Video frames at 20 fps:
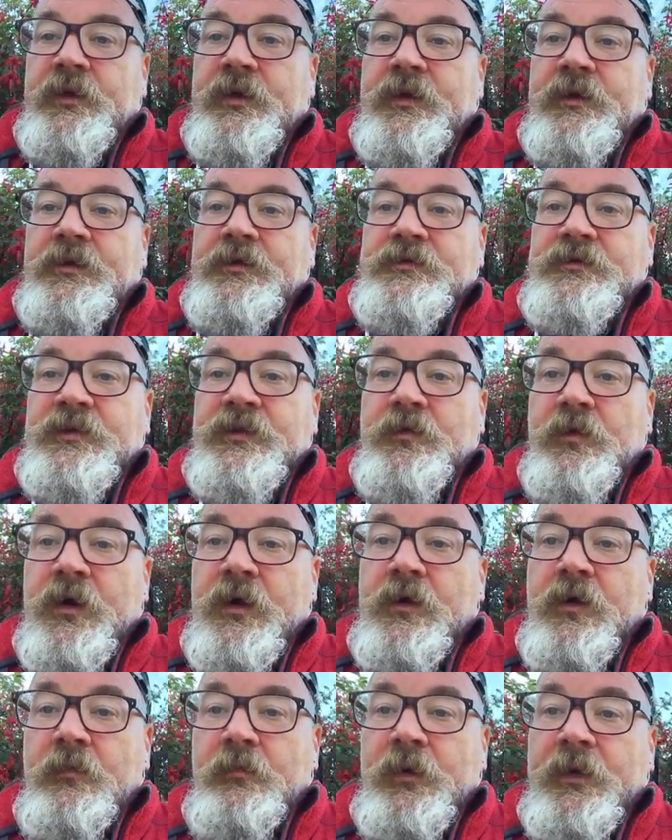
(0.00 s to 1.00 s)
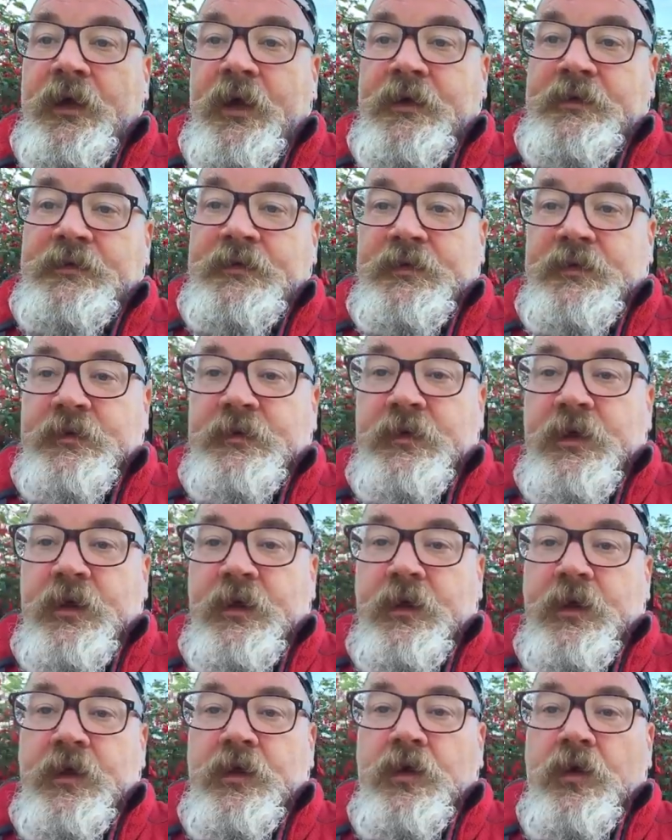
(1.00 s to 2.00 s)
They're usually quite complicated
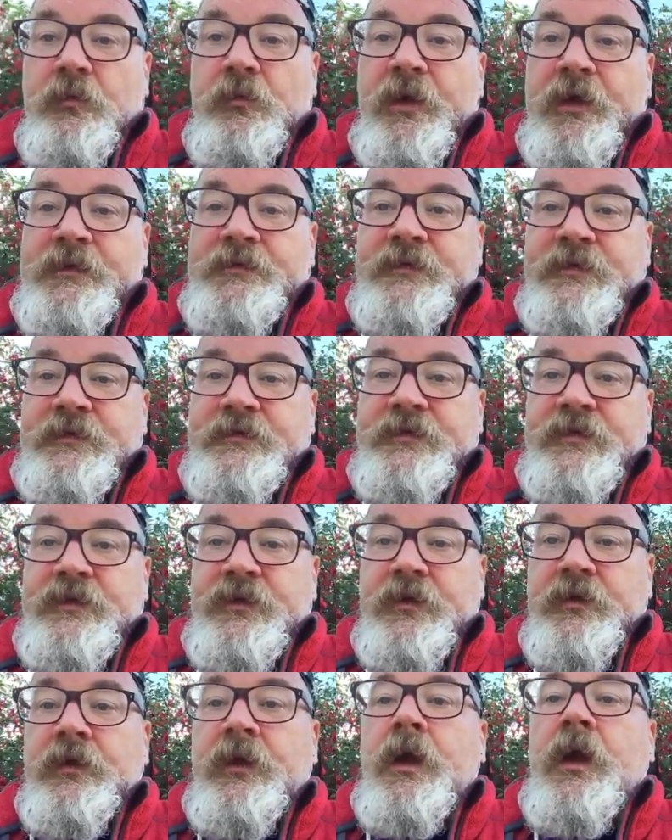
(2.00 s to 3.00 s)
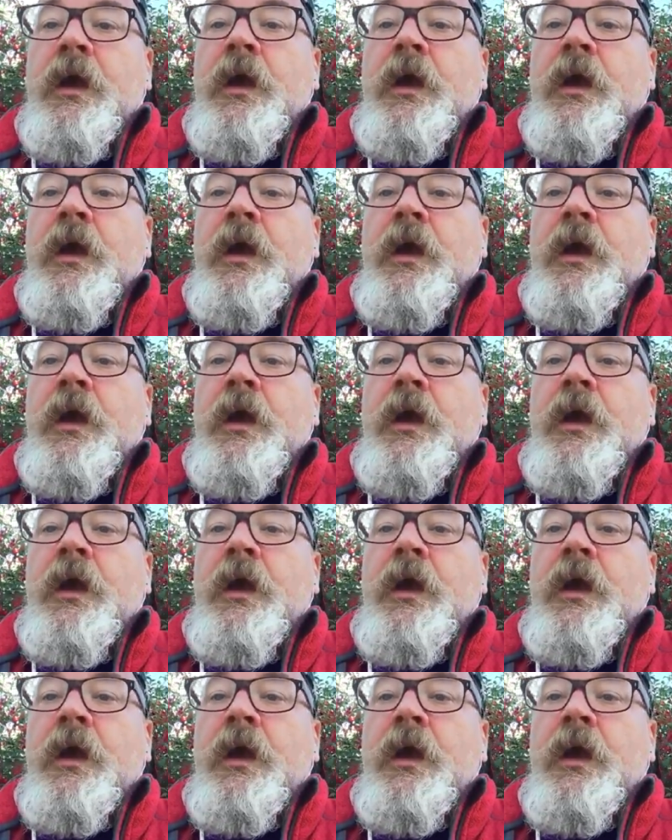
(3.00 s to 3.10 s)
and complex things to do.